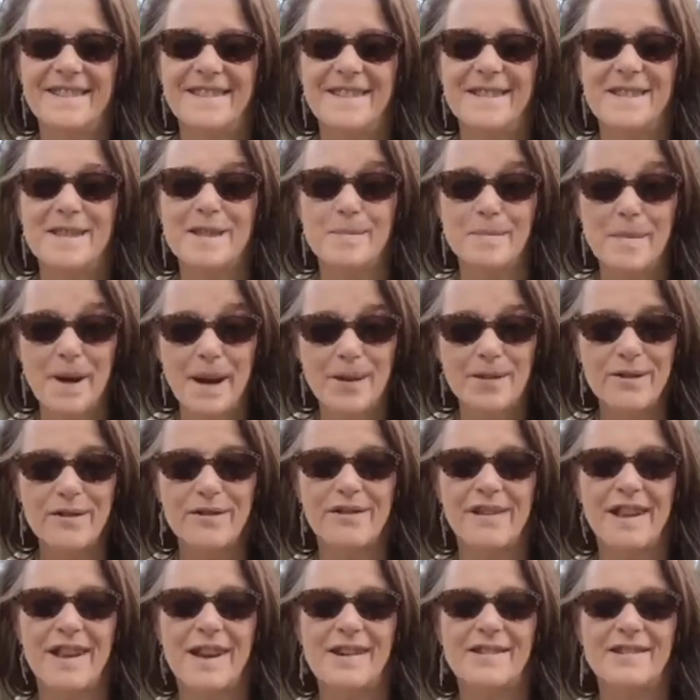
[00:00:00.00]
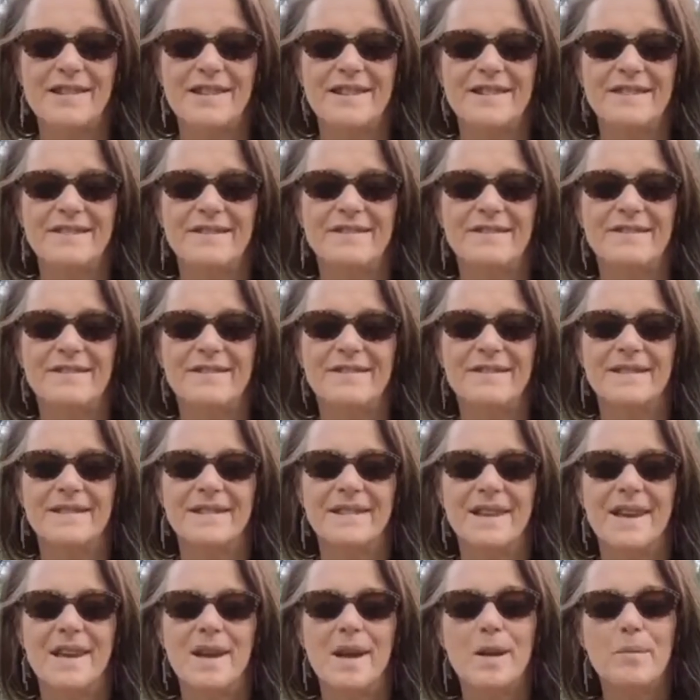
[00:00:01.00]
Smell the flower.
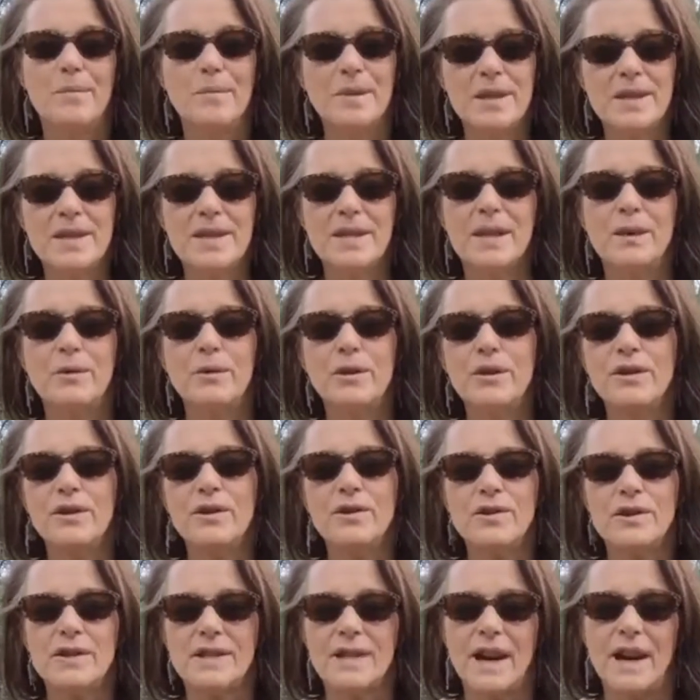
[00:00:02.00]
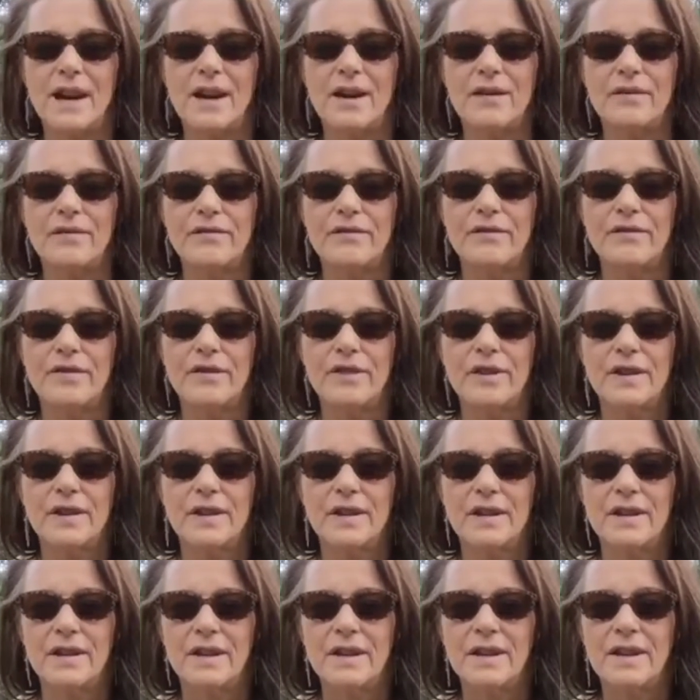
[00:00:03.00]
But sit with yourself
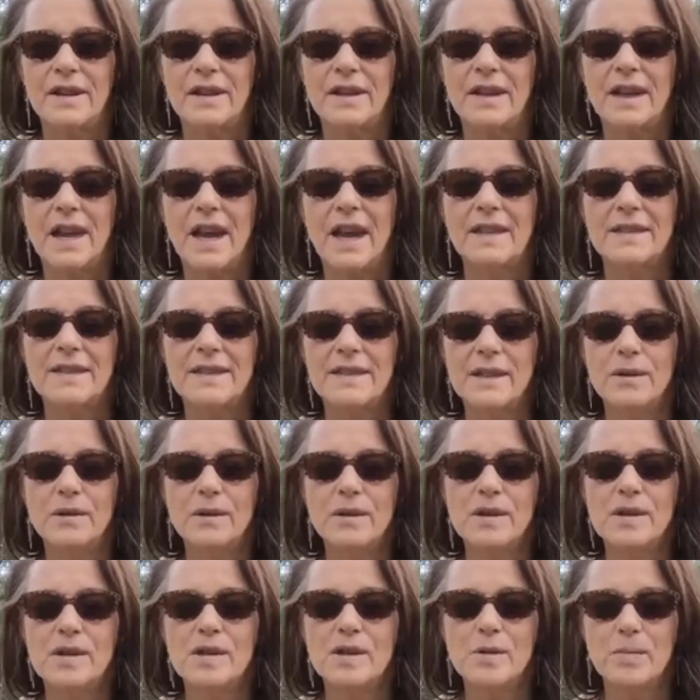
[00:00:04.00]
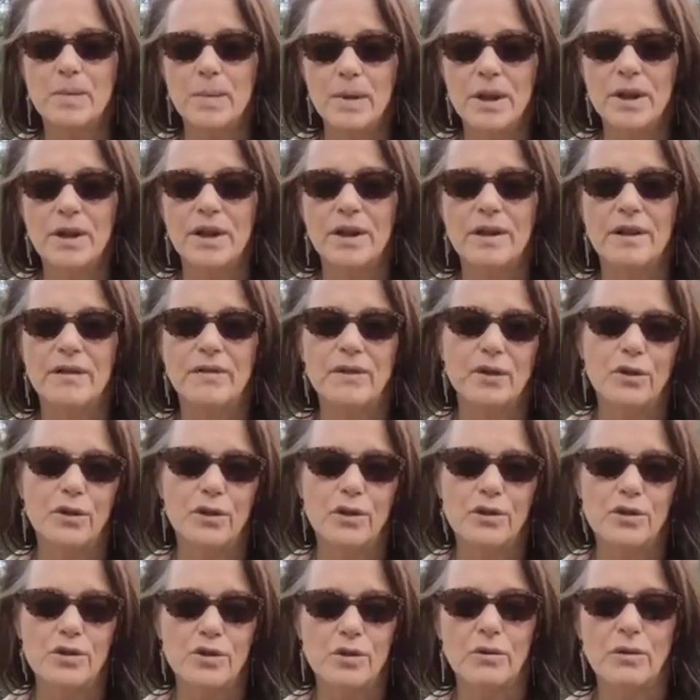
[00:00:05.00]
and sit with the spirit of who you
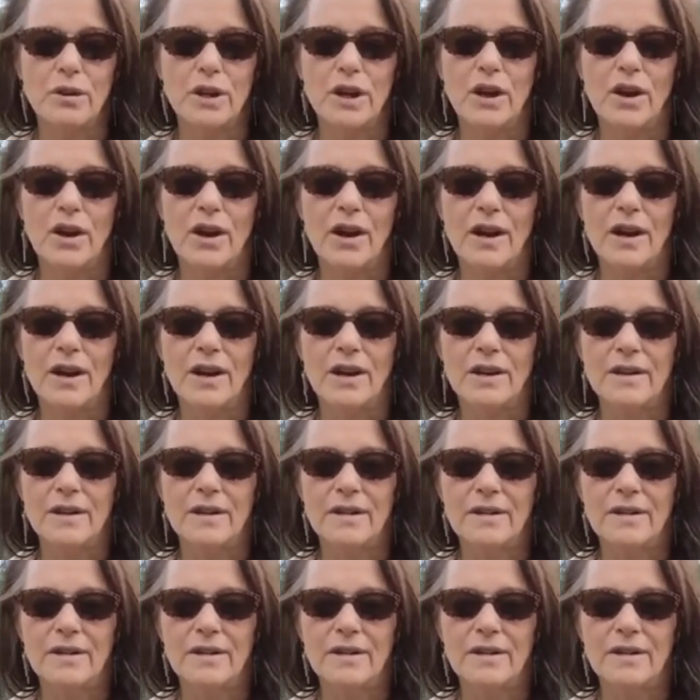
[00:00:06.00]
truly are.